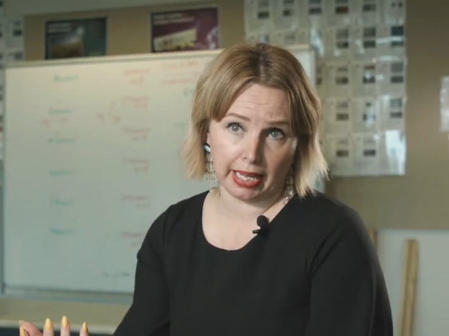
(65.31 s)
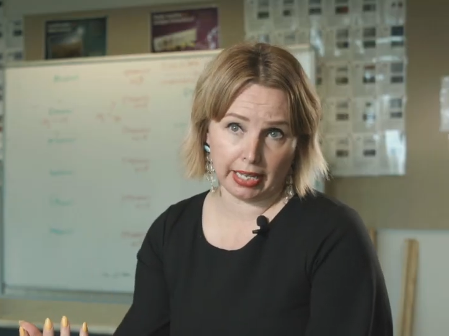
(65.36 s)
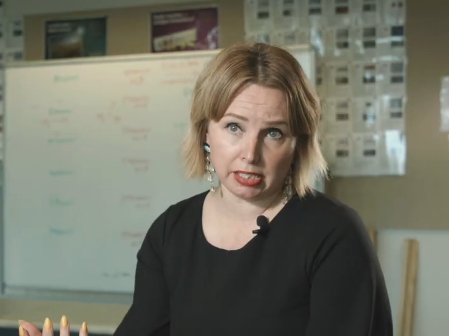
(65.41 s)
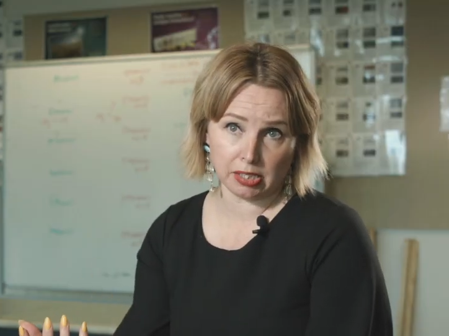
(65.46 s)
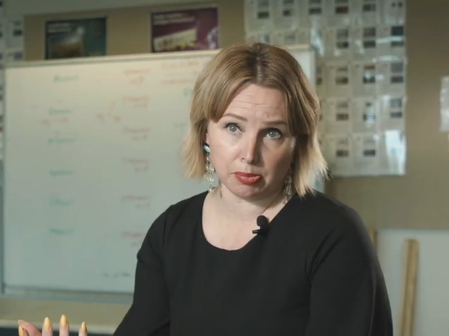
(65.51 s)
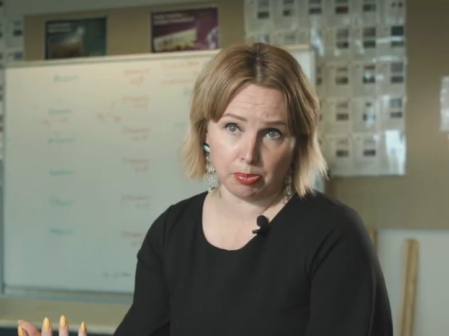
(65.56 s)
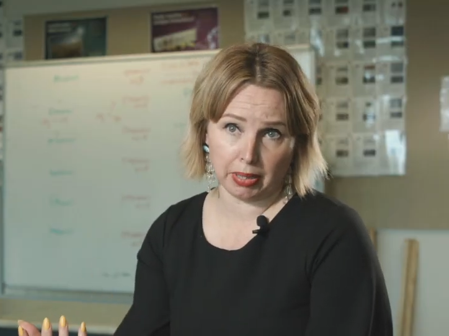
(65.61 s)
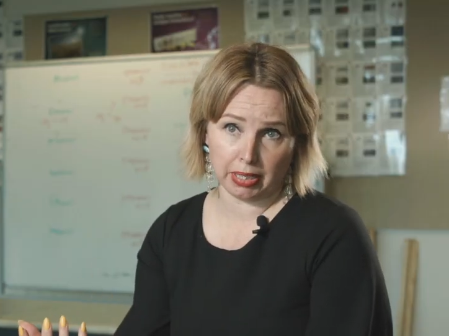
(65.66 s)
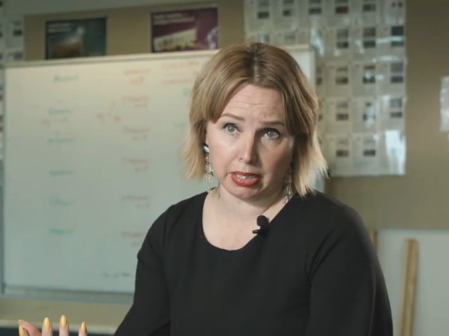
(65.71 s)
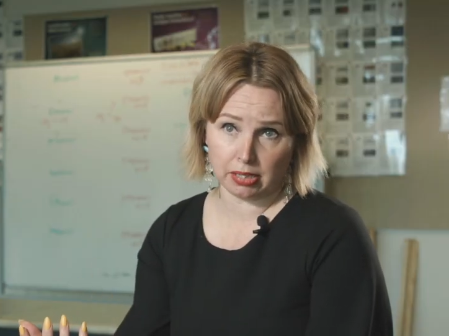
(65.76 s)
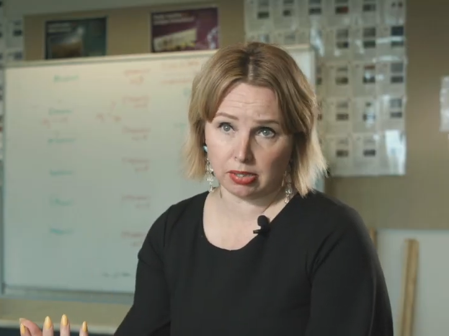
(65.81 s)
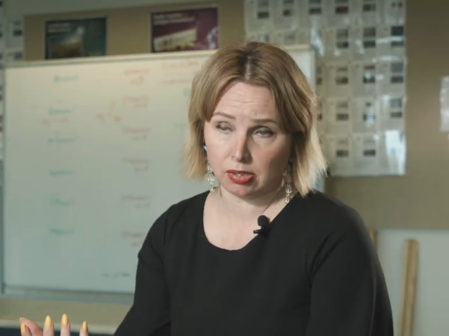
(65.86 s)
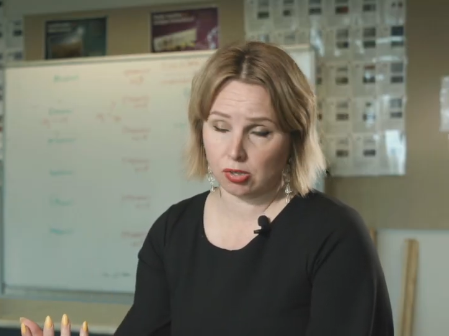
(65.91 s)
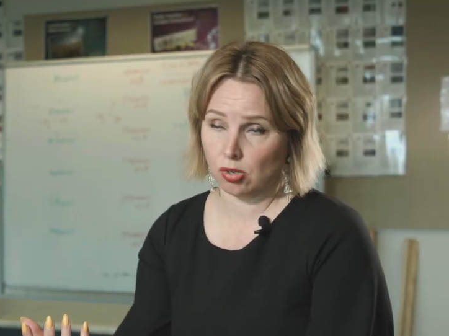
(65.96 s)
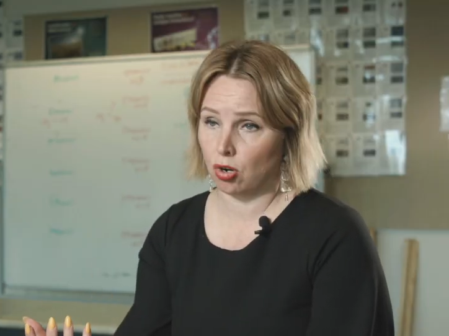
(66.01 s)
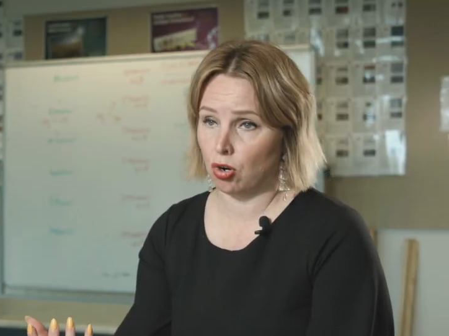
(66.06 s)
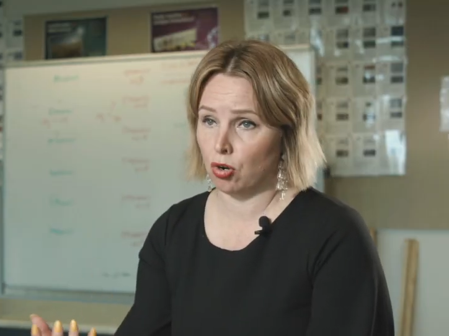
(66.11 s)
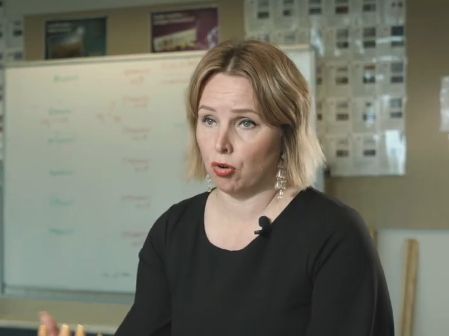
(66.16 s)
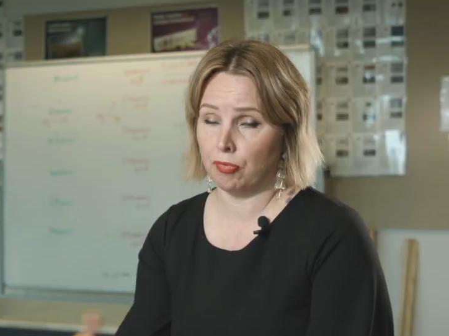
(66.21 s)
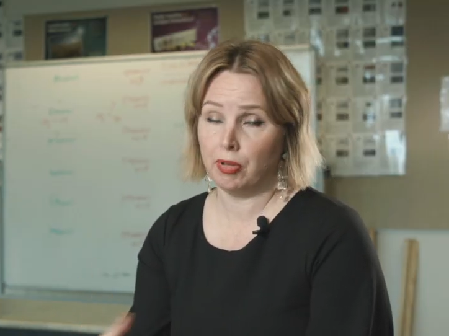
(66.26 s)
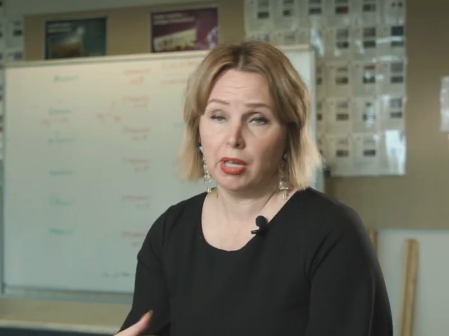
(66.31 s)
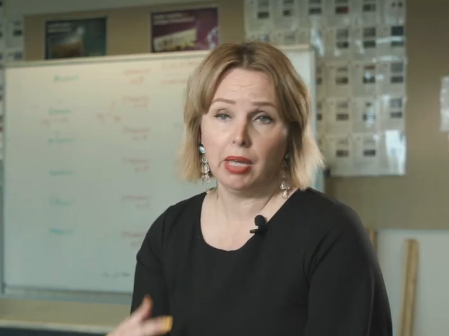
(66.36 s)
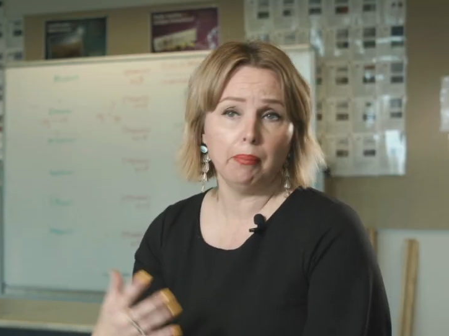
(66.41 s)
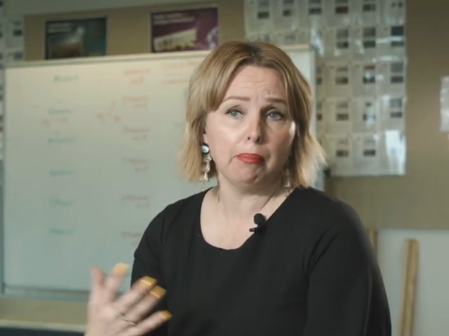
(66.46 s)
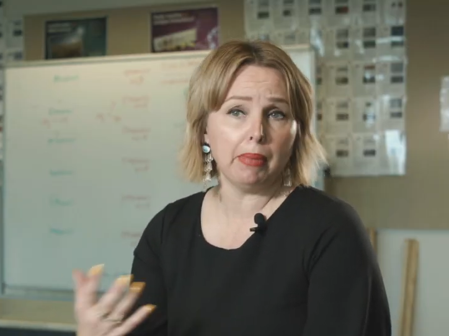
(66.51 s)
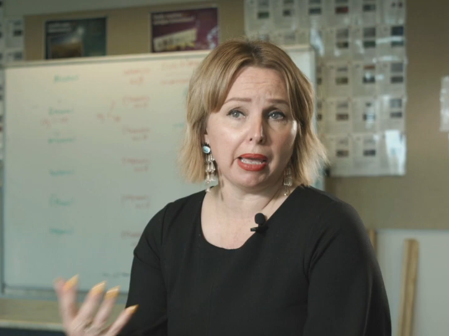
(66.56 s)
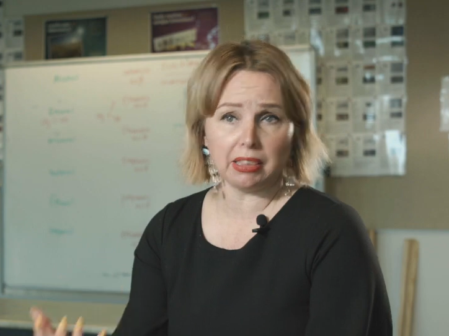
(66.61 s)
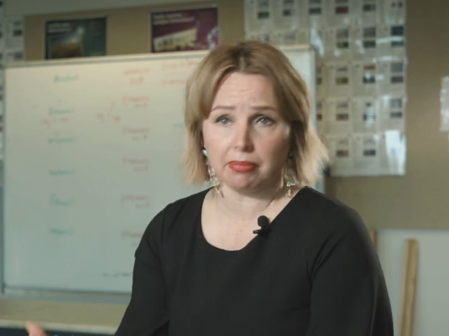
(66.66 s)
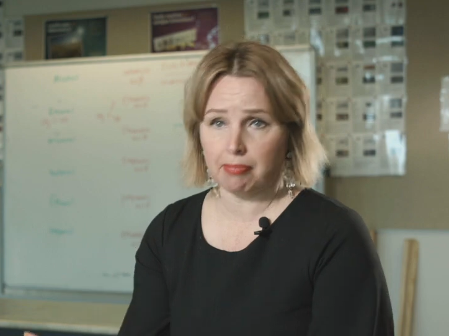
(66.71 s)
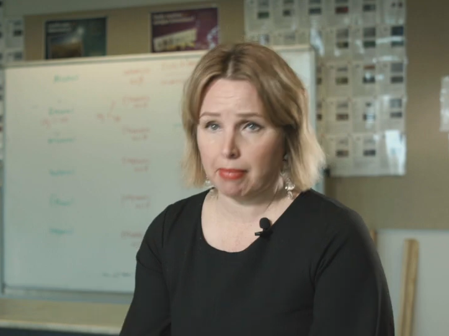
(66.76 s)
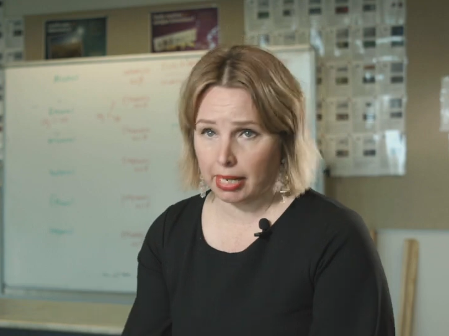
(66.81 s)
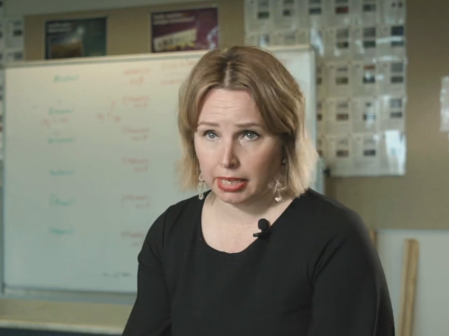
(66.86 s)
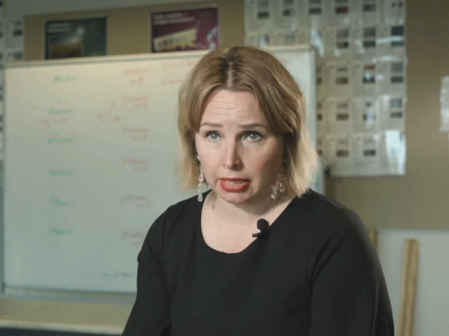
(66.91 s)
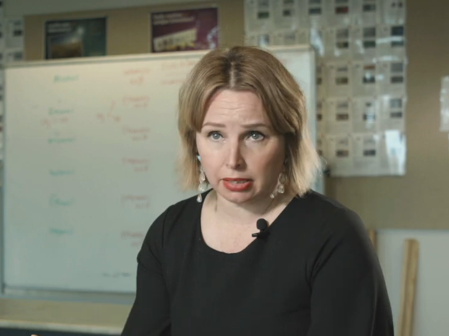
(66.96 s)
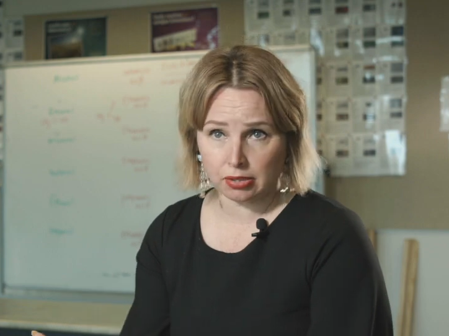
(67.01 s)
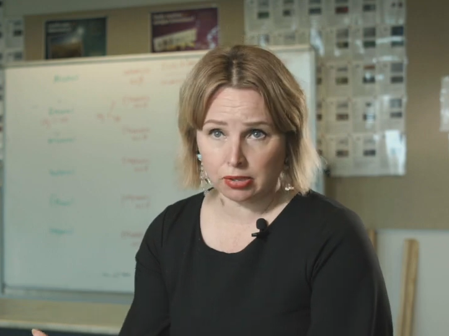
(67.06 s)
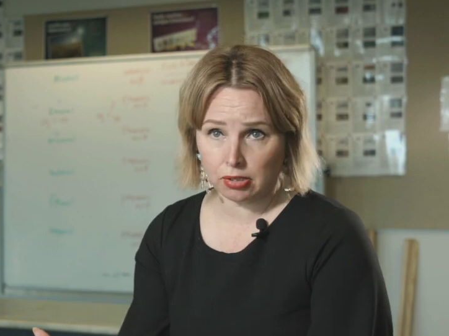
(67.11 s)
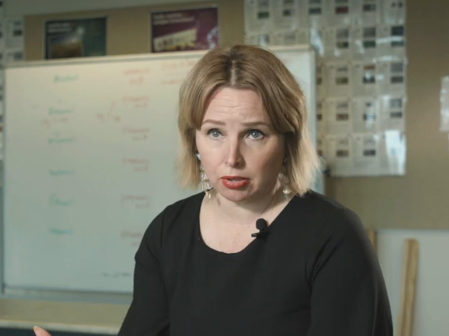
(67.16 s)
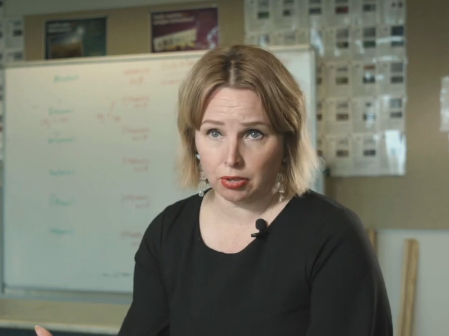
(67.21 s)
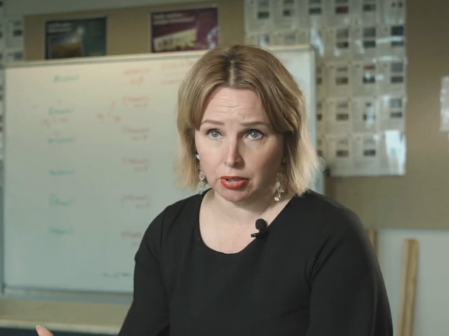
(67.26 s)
aspects of mathematics